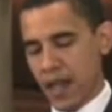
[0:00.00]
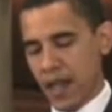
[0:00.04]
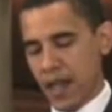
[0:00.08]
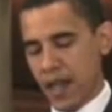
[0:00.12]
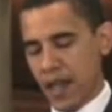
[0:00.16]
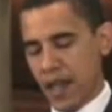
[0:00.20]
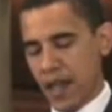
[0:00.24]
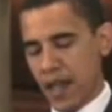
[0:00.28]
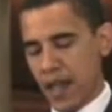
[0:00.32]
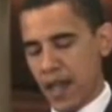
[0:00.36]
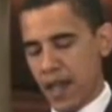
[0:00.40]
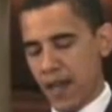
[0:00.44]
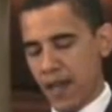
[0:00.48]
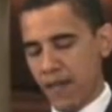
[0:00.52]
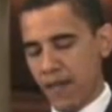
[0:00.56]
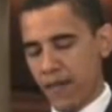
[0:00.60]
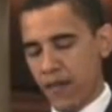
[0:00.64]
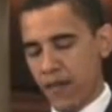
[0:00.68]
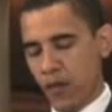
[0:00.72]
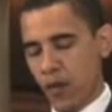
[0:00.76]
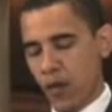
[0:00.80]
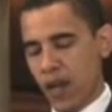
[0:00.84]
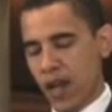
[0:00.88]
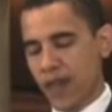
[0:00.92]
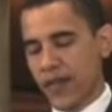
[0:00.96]
And
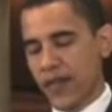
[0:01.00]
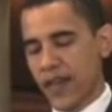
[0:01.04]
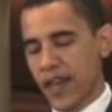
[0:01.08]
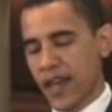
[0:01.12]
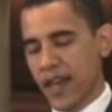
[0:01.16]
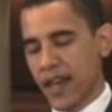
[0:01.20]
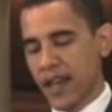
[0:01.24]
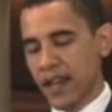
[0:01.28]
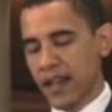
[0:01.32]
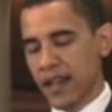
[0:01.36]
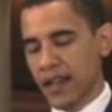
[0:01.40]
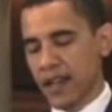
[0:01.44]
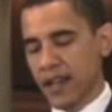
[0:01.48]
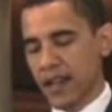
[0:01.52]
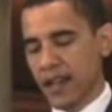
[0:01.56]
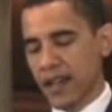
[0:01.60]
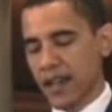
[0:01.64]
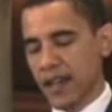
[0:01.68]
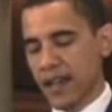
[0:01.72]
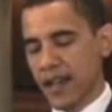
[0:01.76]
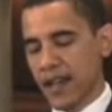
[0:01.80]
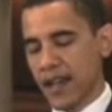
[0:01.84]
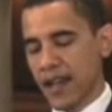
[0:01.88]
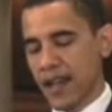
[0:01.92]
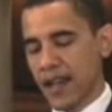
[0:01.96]
for one thing,
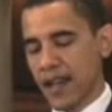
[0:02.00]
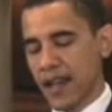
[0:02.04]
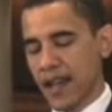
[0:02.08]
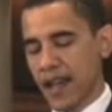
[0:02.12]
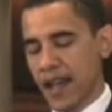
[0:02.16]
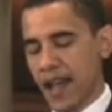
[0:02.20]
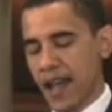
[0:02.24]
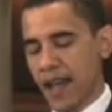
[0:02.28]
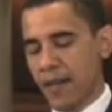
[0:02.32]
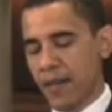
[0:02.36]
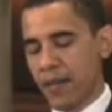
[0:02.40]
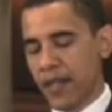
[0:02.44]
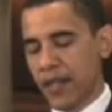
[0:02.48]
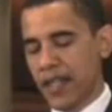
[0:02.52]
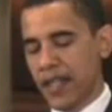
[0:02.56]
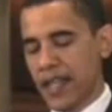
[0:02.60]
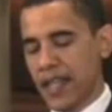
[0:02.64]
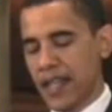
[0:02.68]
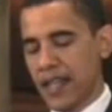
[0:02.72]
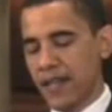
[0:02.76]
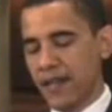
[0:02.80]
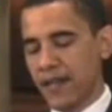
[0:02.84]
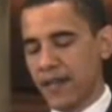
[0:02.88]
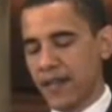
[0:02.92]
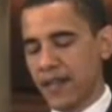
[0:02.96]
I
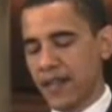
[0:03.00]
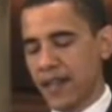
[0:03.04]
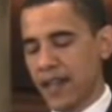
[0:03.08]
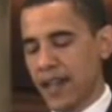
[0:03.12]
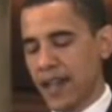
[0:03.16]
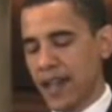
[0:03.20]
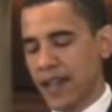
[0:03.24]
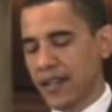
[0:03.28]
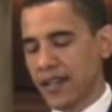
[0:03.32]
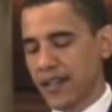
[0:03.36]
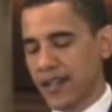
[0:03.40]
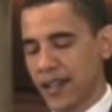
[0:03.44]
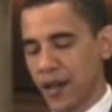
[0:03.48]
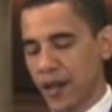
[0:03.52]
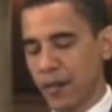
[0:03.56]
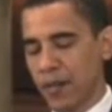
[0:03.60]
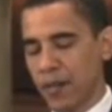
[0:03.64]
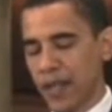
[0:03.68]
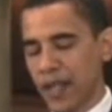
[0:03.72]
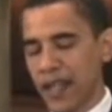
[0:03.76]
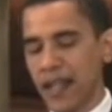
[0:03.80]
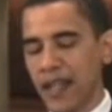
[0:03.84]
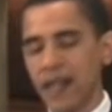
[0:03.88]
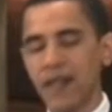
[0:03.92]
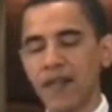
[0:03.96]
believed and still
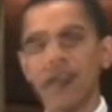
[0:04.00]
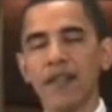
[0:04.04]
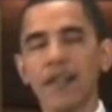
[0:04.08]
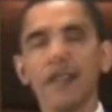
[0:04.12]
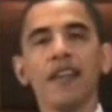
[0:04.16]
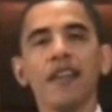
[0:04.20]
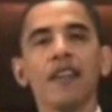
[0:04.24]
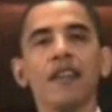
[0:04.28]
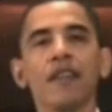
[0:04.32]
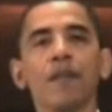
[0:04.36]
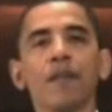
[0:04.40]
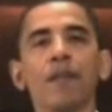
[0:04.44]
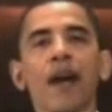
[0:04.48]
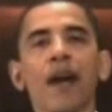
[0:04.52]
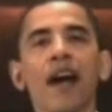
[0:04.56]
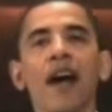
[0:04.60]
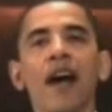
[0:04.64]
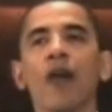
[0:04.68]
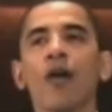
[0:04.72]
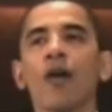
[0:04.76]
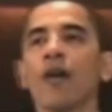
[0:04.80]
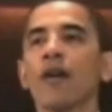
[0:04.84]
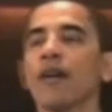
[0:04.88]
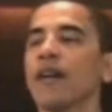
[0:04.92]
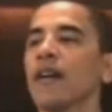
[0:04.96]
believe in the
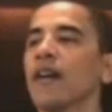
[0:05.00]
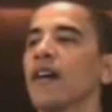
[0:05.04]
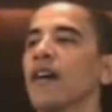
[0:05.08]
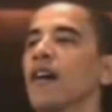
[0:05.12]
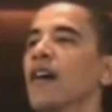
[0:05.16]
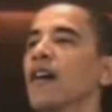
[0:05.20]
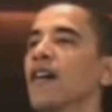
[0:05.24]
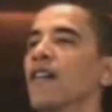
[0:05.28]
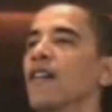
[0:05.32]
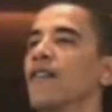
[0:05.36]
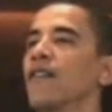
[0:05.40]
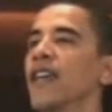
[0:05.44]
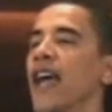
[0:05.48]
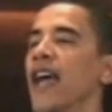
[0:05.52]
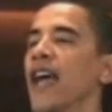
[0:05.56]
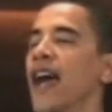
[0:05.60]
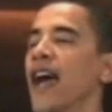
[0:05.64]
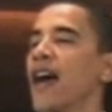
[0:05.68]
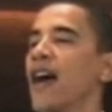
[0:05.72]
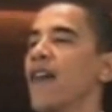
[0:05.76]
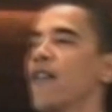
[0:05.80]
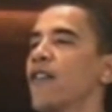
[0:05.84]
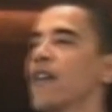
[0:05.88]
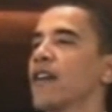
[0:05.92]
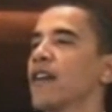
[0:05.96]
power of the
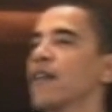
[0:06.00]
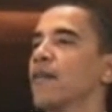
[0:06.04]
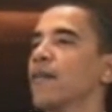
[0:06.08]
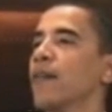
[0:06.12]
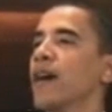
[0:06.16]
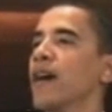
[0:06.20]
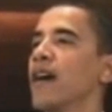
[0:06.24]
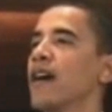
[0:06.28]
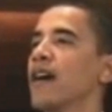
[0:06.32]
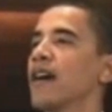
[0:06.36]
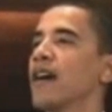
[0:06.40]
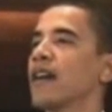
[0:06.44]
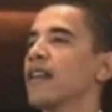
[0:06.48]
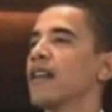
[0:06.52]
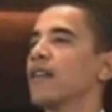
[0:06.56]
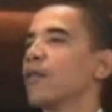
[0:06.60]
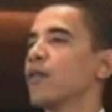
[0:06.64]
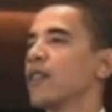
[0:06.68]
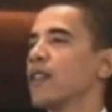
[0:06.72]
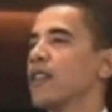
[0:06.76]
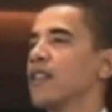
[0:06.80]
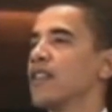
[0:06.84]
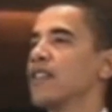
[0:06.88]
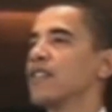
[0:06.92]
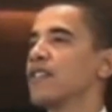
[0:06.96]
African American
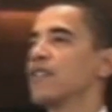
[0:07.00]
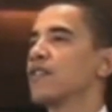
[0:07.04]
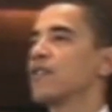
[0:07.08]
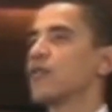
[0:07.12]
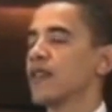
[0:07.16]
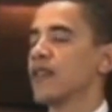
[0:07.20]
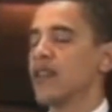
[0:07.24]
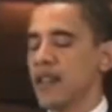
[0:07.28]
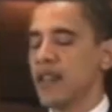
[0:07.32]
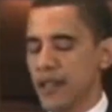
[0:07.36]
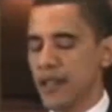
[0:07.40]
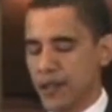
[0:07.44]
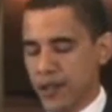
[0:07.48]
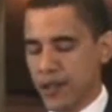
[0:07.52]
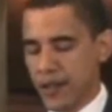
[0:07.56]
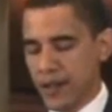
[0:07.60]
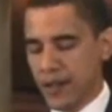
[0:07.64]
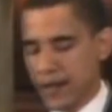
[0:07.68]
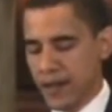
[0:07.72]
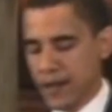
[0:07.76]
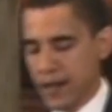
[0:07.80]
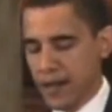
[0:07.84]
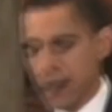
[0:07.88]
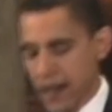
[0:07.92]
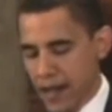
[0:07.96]
religious
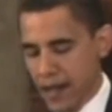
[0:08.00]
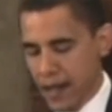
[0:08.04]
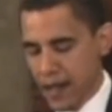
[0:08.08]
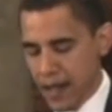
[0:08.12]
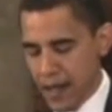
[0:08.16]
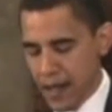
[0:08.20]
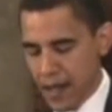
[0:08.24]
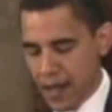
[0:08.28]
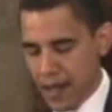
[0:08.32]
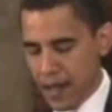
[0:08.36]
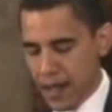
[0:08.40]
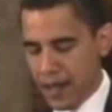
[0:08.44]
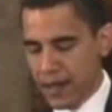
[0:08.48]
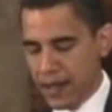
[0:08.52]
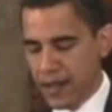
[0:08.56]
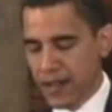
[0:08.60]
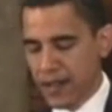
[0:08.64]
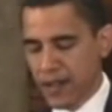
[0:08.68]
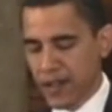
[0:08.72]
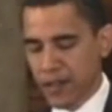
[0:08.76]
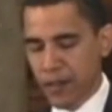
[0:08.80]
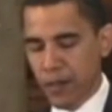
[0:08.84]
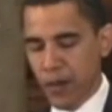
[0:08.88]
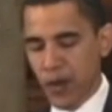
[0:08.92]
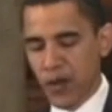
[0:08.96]
tradition to
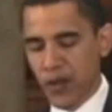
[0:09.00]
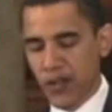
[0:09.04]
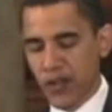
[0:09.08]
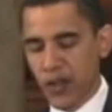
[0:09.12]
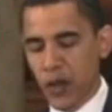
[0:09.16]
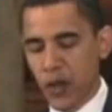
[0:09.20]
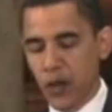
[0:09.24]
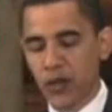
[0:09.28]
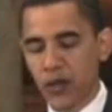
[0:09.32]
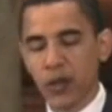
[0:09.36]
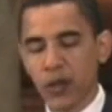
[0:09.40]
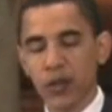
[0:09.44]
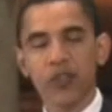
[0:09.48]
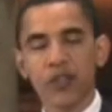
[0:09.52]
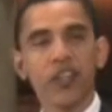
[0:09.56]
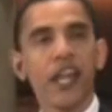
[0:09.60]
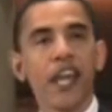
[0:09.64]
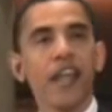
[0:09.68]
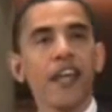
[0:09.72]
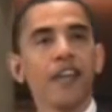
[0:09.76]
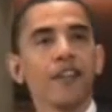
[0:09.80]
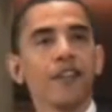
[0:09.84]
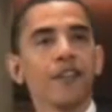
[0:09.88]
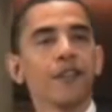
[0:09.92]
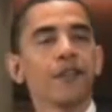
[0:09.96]
spur social
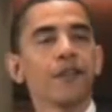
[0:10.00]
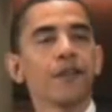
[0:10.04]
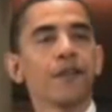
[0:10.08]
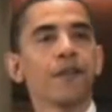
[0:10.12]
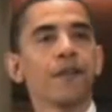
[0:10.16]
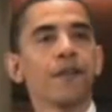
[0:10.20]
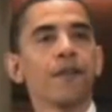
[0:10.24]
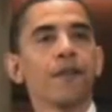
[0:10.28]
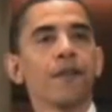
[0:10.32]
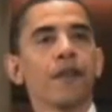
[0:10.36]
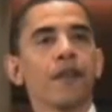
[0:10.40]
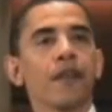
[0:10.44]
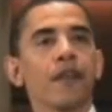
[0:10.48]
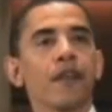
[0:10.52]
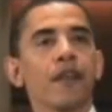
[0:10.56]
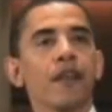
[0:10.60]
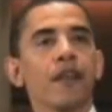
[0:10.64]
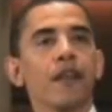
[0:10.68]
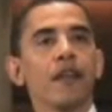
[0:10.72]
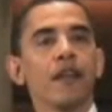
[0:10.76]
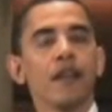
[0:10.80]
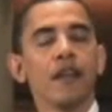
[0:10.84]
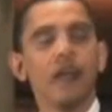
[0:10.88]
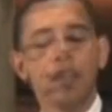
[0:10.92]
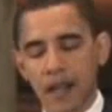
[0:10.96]
change,
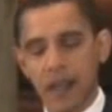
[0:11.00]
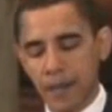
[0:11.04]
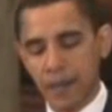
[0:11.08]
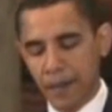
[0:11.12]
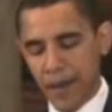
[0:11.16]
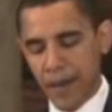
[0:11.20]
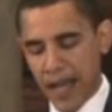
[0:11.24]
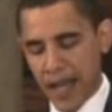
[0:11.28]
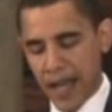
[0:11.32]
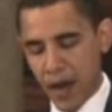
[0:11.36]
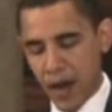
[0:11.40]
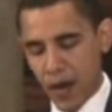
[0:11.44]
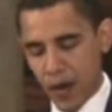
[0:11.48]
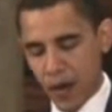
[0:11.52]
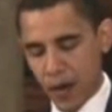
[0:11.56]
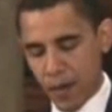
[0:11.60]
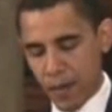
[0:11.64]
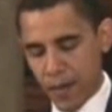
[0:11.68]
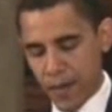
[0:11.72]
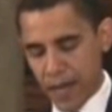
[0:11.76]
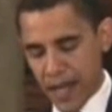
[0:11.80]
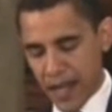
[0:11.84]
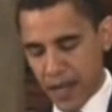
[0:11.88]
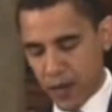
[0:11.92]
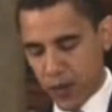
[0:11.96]
a power
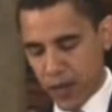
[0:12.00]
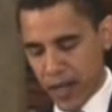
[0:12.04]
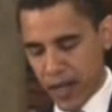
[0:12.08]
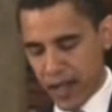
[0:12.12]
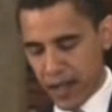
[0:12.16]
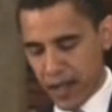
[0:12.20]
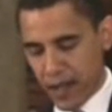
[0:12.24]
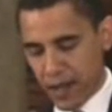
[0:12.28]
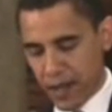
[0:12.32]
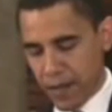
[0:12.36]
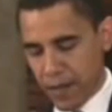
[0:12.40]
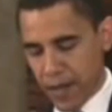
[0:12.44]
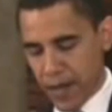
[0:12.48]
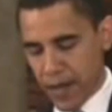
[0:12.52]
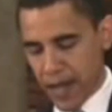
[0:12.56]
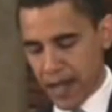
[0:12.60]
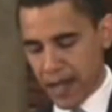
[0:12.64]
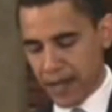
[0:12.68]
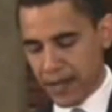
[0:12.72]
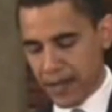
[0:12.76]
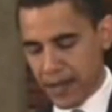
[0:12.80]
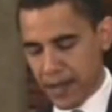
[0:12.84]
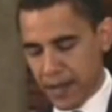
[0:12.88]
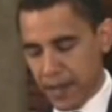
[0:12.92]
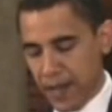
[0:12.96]
made real by
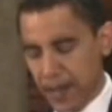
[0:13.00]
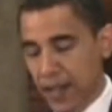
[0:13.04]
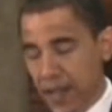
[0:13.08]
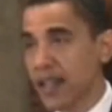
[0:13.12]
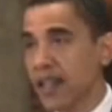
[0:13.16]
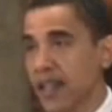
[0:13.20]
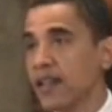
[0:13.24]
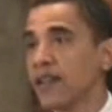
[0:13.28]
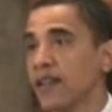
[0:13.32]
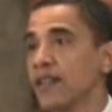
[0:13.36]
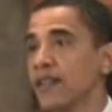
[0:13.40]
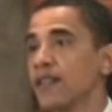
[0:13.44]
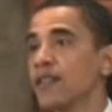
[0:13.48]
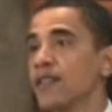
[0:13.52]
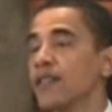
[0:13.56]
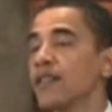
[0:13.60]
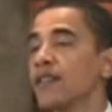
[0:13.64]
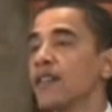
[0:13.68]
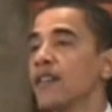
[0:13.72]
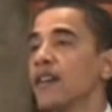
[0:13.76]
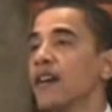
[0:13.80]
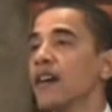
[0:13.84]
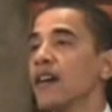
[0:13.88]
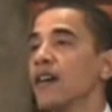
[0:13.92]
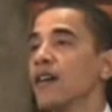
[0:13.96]
some of the leaders
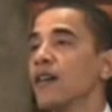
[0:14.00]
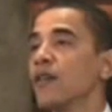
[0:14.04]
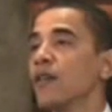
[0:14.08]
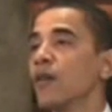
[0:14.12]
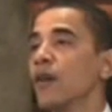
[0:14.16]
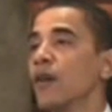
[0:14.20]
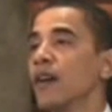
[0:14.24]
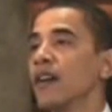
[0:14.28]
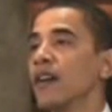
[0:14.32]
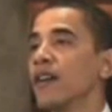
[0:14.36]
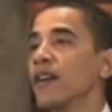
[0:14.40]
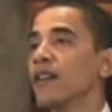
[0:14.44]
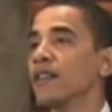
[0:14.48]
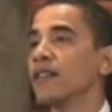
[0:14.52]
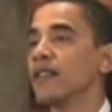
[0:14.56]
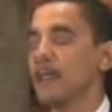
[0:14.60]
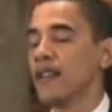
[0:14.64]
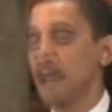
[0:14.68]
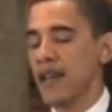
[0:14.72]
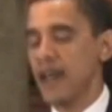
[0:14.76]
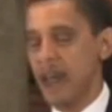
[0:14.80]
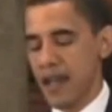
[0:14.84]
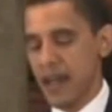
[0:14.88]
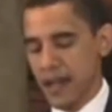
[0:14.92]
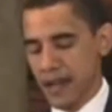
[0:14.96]
who are here
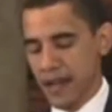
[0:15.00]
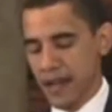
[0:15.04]
today.